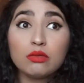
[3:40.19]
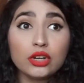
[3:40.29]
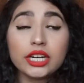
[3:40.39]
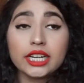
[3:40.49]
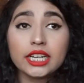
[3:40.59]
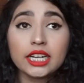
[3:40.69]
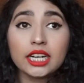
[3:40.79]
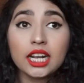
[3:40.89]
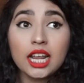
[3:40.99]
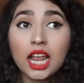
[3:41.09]

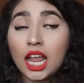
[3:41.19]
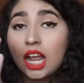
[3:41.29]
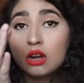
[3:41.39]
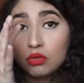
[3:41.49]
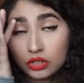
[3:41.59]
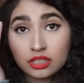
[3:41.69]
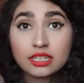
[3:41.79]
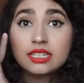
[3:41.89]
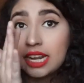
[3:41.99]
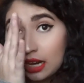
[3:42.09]
freaking real
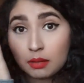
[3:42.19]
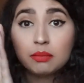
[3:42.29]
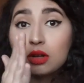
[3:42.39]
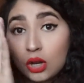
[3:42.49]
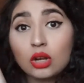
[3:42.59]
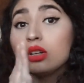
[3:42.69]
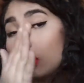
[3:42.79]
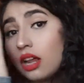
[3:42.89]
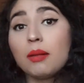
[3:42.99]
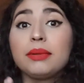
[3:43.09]
estate up
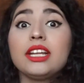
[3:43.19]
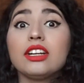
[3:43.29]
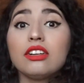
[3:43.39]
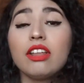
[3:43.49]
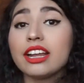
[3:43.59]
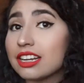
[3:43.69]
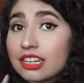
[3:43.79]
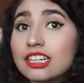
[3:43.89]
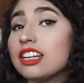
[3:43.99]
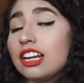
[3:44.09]
up here, like,
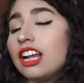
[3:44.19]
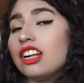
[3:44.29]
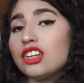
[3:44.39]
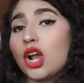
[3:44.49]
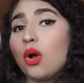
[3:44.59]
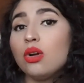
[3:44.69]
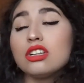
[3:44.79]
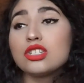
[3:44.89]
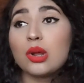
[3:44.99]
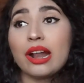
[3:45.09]
no.
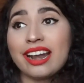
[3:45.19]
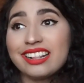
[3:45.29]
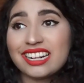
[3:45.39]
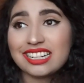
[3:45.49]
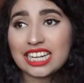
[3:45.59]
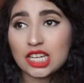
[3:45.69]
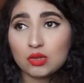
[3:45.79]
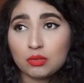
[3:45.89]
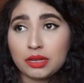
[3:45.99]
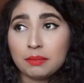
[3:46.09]
So, and I think
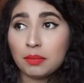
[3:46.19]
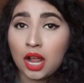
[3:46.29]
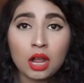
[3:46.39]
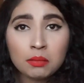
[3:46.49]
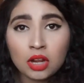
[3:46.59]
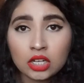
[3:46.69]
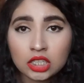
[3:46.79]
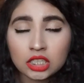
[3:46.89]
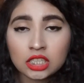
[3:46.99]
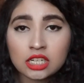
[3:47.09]
these will be bomb
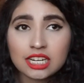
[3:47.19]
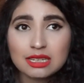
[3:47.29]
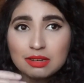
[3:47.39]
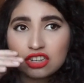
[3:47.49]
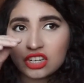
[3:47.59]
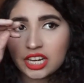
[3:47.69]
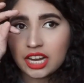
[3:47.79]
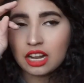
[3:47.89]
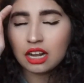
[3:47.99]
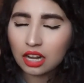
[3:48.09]
on her,
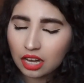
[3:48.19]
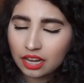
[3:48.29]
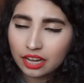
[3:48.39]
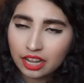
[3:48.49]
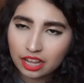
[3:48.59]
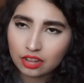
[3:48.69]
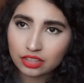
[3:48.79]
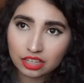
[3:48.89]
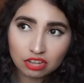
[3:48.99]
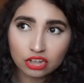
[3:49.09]
especially
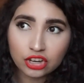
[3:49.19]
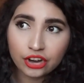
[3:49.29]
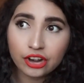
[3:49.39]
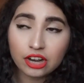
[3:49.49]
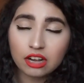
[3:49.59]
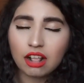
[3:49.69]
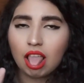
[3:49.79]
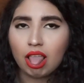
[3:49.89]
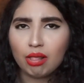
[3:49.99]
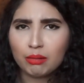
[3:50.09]
the glittery
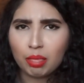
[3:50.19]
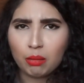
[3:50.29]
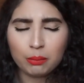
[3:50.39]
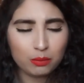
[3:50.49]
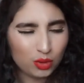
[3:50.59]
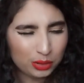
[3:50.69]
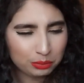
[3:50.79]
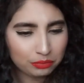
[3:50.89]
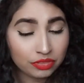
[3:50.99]
oh, what